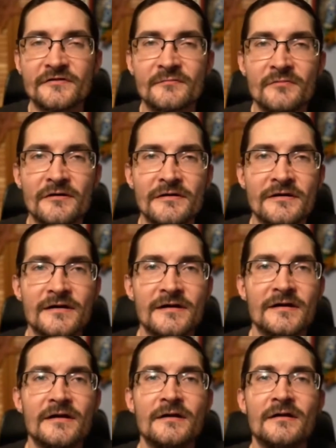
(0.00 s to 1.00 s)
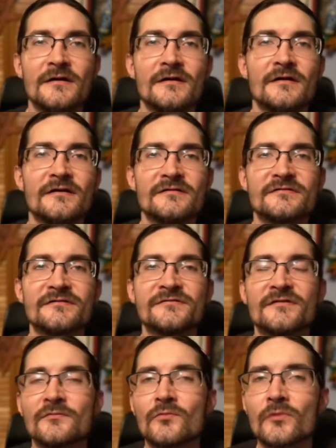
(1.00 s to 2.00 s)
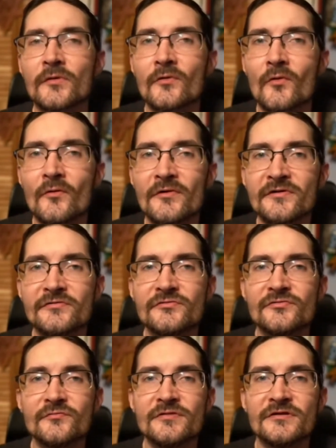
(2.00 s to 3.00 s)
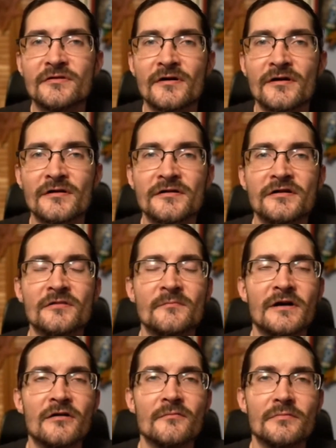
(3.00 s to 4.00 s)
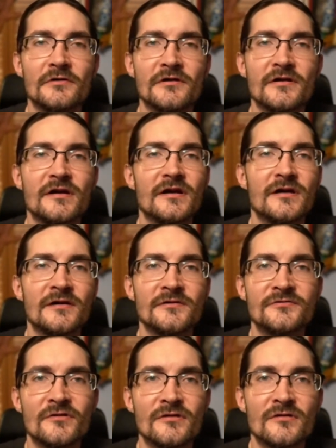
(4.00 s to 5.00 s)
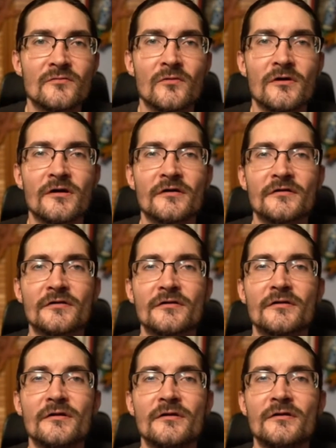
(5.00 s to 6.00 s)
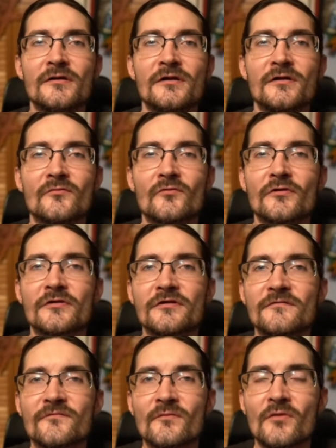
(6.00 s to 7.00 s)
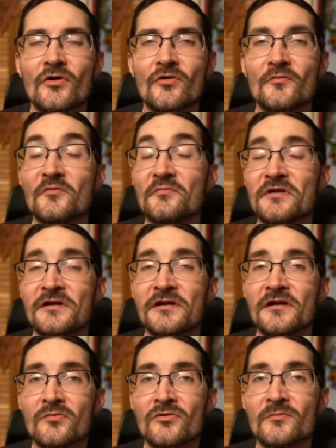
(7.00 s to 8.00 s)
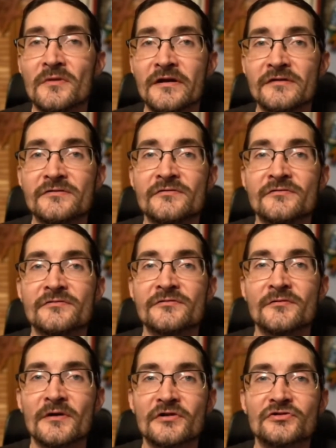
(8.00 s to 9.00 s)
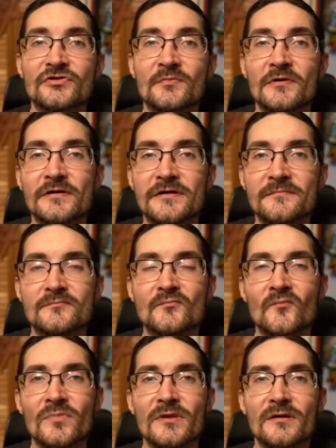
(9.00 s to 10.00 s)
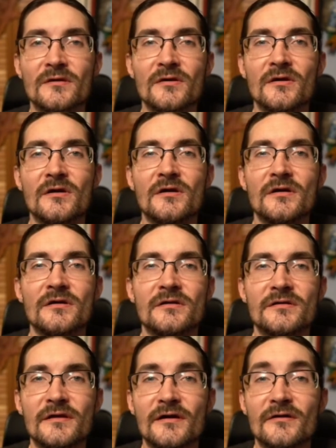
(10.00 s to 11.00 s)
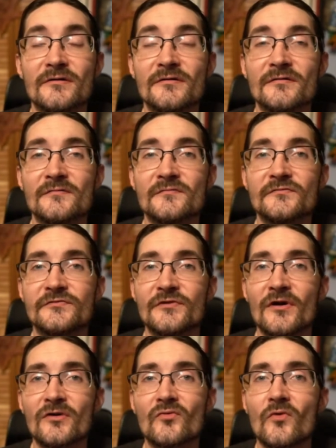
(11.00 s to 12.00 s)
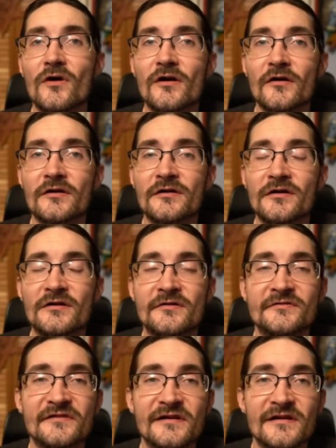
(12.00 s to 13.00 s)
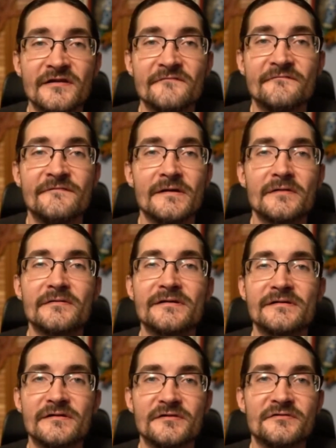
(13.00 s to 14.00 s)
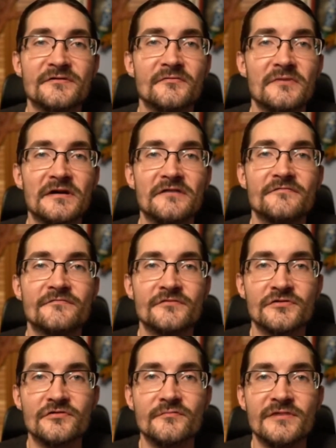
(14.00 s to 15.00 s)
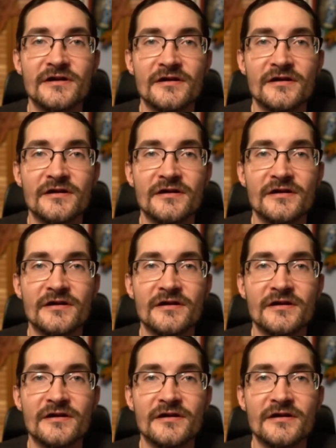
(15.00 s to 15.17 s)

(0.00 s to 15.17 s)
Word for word: the Blind Guy. As I said, we're going to be talking about being a dog walker and working from home and being able to make some extra money. Now, dog walking is a very easy way for you to be